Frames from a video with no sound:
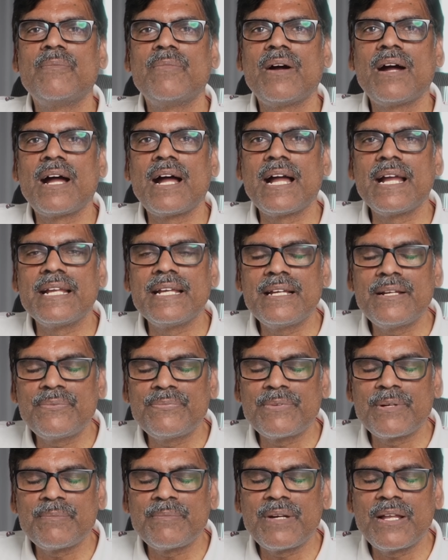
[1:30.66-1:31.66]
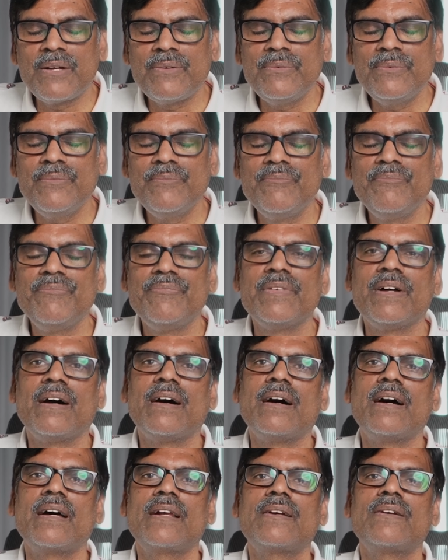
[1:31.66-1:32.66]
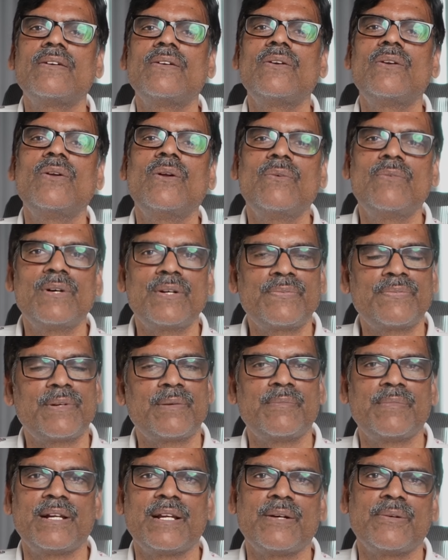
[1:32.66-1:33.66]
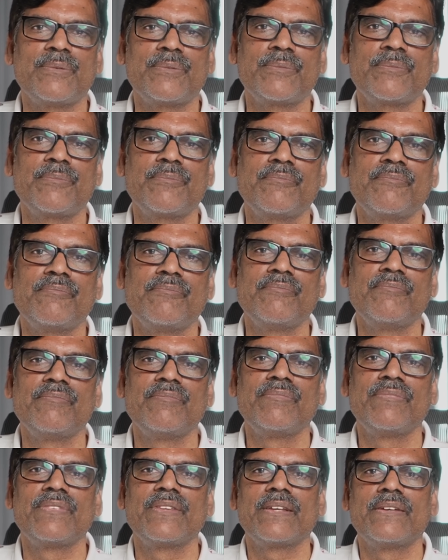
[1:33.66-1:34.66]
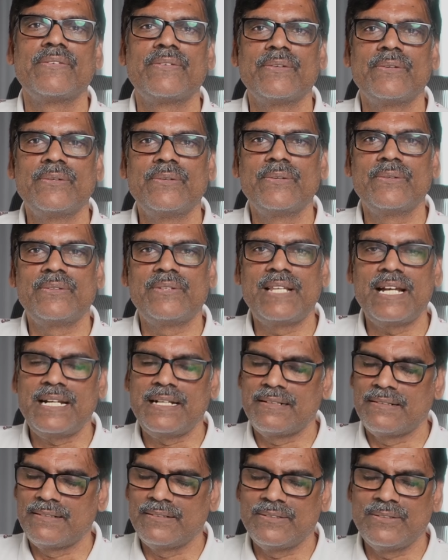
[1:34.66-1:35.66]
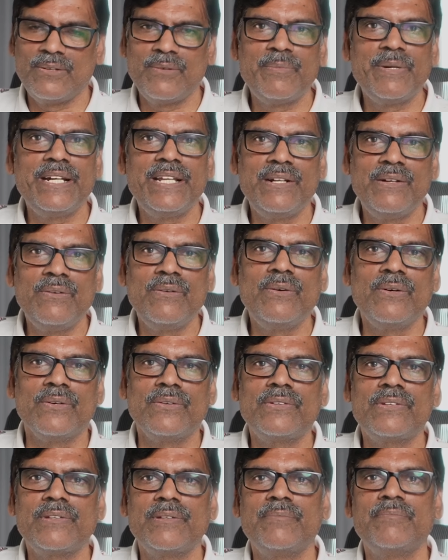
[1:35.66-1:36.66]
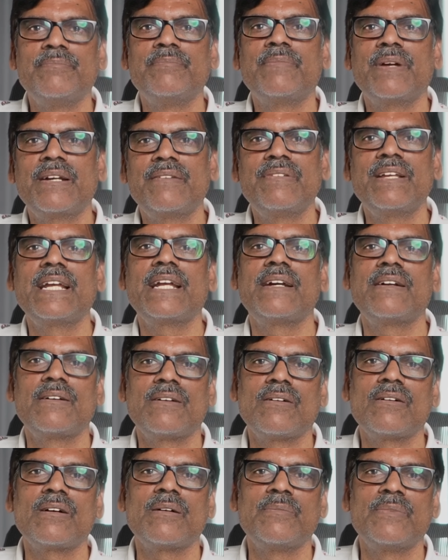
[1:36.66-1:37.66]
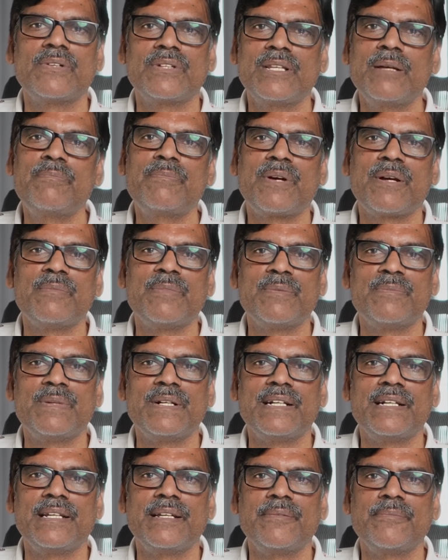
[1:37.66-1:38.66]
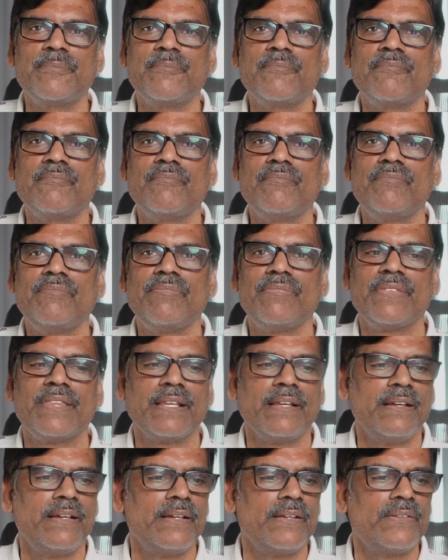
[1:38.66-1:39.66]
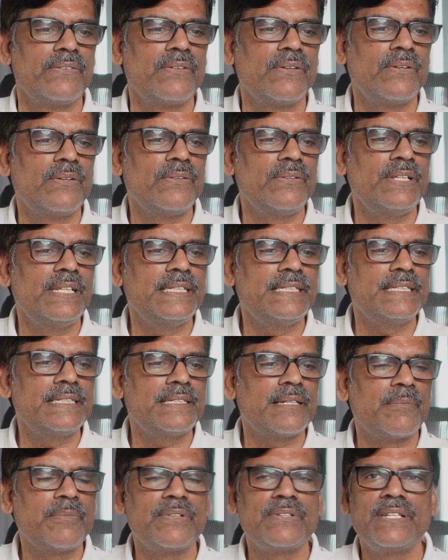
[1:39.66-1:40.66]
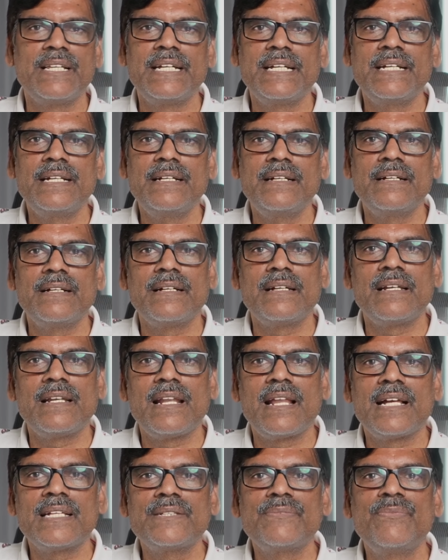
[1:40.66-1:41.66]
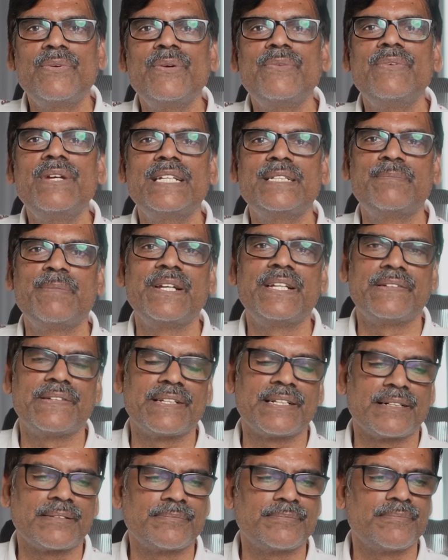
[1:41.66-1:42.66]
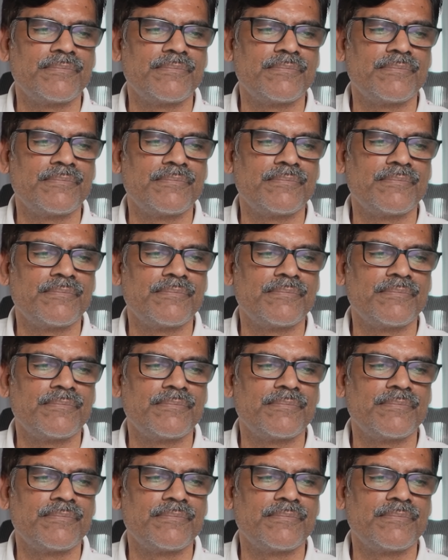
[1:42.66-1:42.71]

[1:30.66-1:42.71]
higher from now or lower from now. So that nobody knows, but we can talk about the probability. So this is about the last few weeks picture.